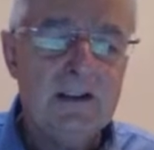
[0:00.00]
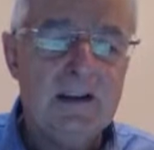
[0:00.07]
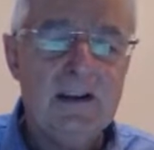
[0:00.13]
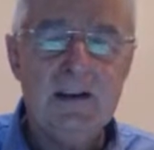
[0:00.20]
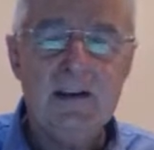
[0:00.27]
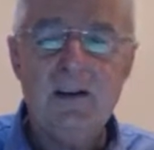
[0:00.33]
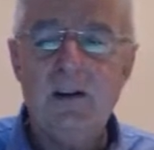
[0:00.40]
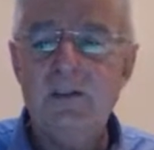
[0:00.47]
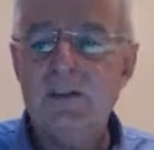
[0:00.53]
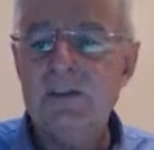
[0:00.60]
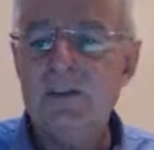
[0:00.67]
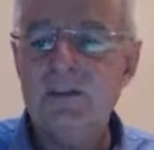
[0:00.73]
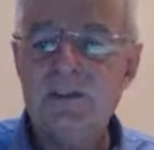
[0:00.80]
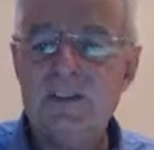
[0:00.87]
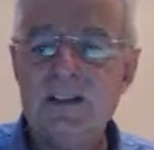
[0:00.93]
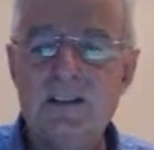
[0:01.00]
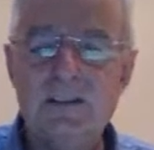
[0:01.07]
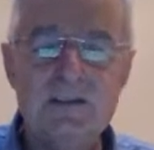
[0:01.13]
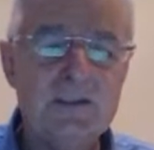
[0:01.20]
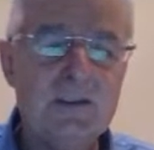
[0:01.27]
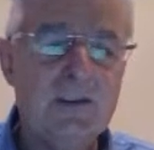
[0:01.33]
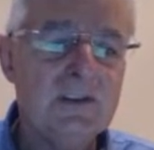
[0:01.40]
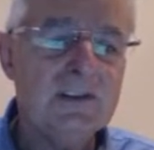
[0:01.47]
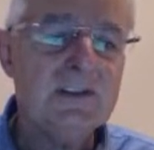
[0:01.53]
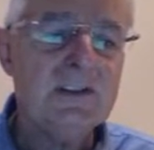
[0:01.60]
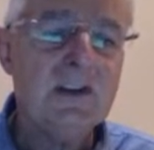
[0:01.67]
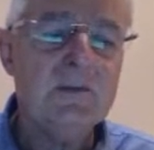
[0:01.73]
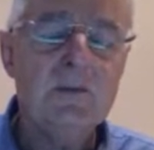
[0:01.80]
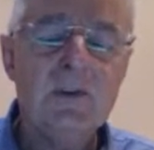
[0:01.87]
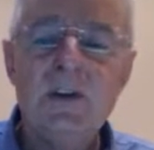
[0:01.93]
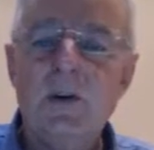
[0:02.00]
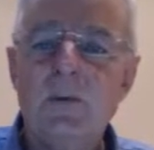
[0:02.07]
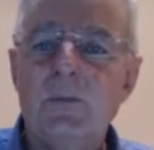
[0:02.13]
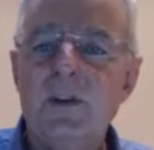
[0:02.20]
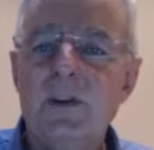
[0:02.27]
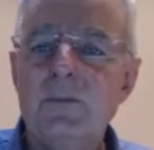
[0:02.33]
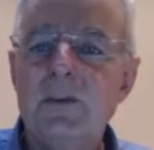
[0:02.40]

on the New Zealand dollar. So we